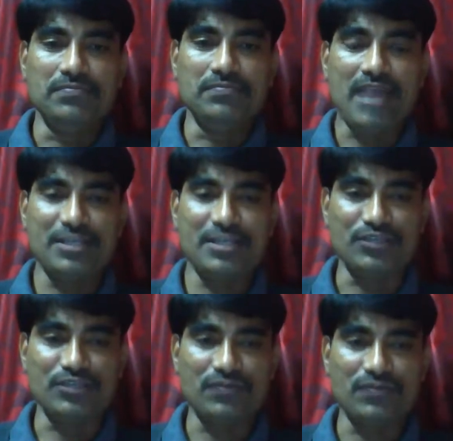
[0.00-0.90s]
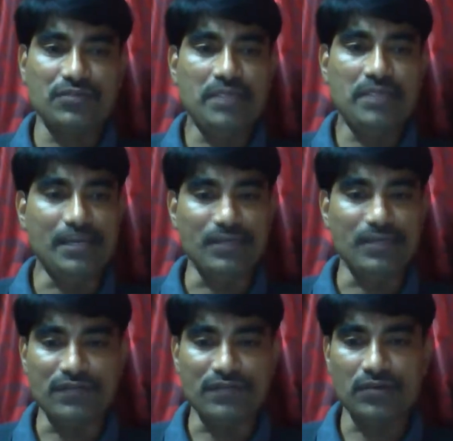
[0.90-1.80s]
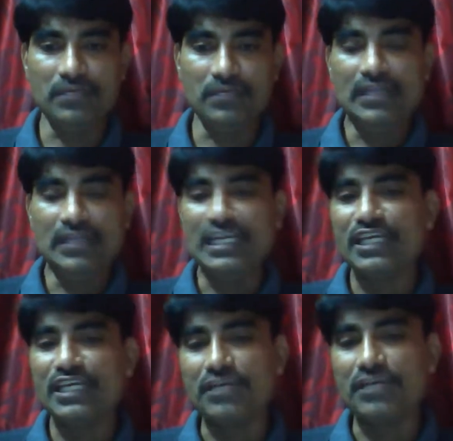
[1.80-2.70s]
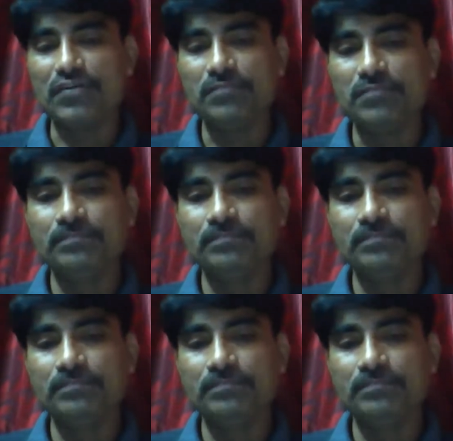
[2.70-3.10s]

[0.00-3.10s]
action verb, helping verb, linking verb,